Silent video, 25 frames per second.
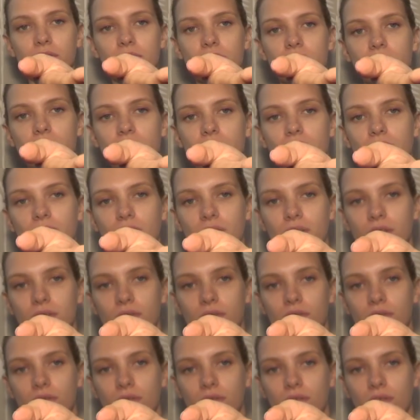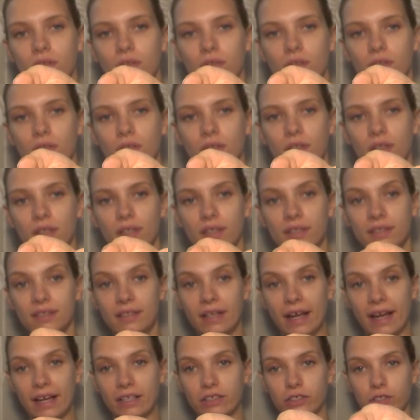I'm going to show you. It's
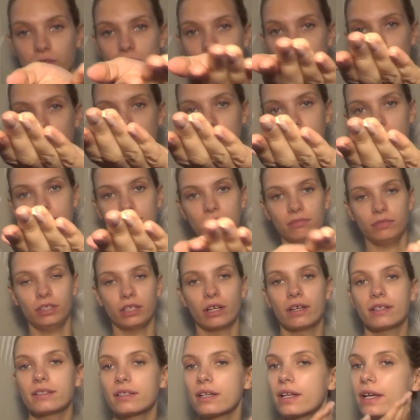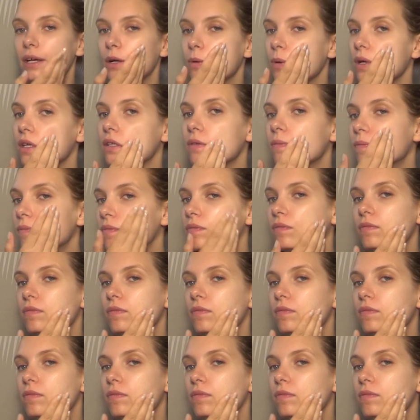an actual, you know, it's a liquid